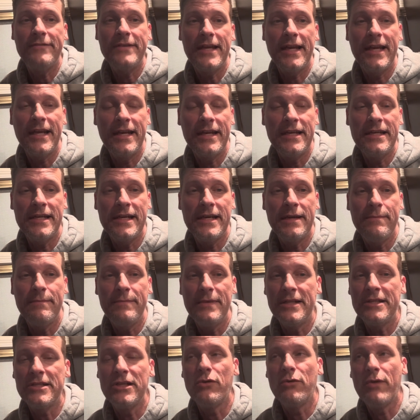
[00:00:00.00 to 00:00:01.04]
And um,
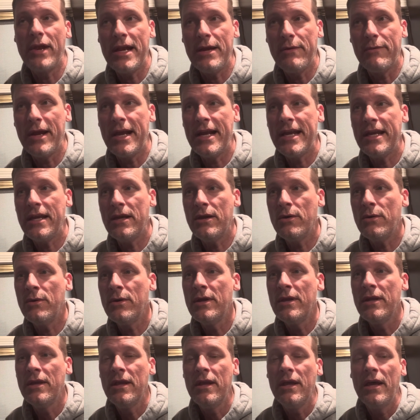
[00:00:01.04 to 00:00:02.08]
it's a great radio.
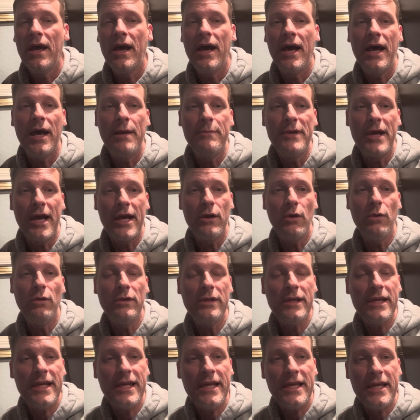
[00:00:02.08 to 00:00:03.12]
Um, not
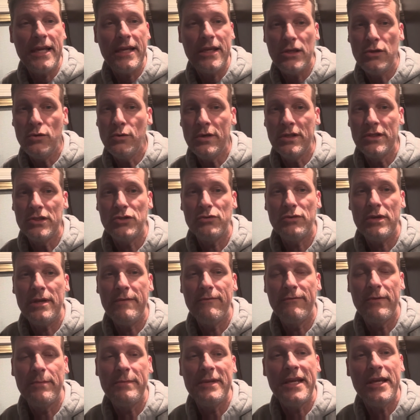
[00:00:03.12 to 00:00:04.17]
only you can
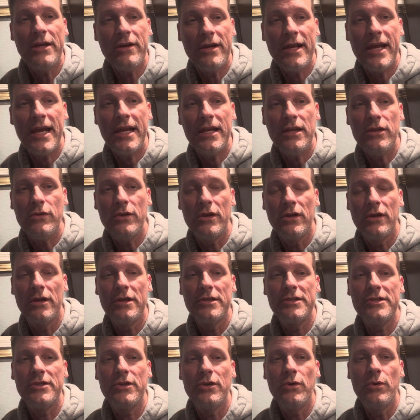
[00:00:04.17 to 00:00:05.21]
stream from the internet, you can
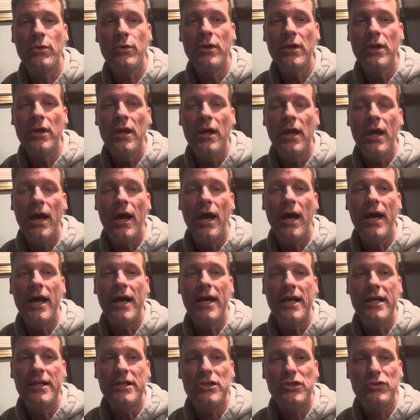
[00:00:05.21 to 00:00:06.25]
also
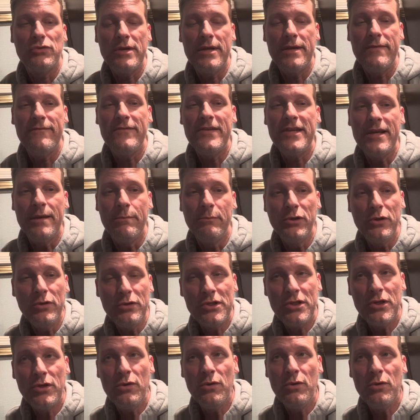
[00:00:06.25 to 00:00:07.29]
uh, stream via
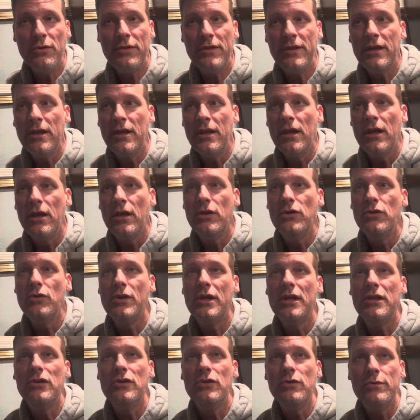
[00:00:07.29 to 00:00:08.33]
Bluetooth. You
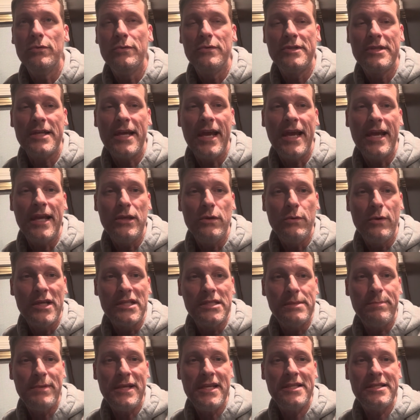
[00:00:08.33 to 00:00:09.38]
can use a U
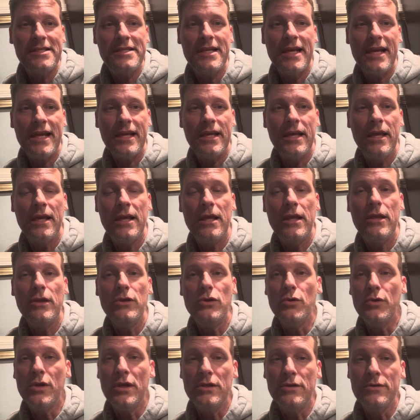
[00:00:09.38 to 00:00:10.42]
S B stick.
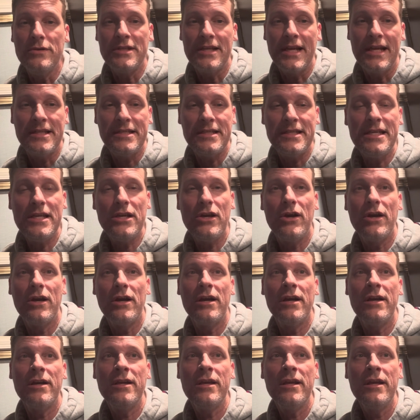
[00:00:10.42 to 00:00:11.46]
You can use an S D
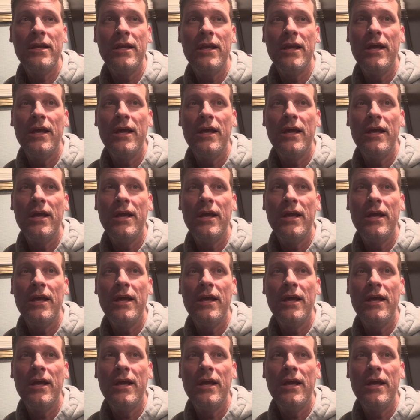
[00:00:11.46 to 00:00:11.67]
card.